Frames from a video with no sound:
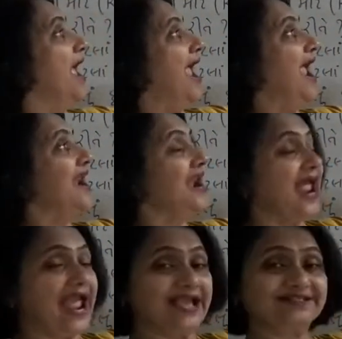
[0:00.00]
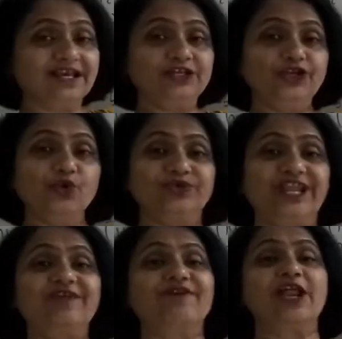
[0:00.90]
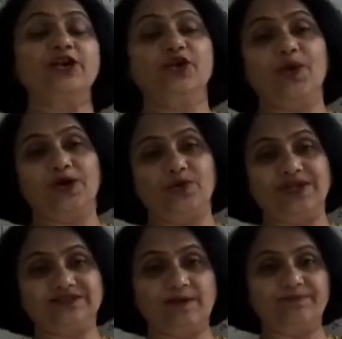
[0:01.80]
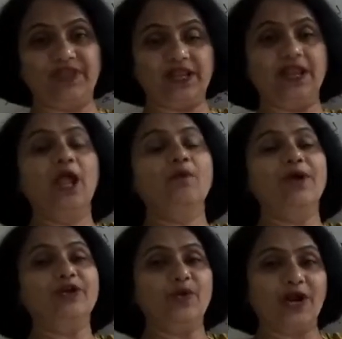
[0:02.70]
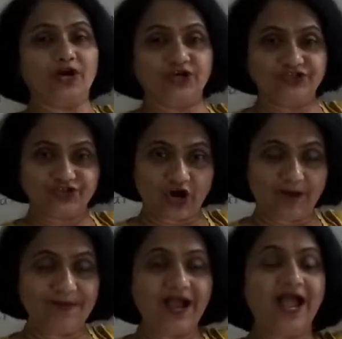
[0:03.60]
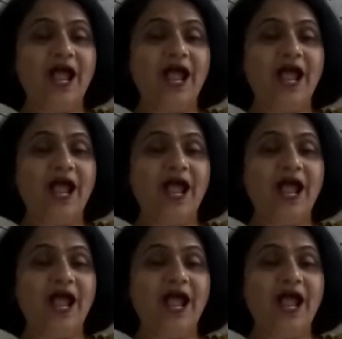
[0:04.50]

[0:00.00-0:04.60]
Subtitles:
And as a duty, when you are doing something, when you are on job,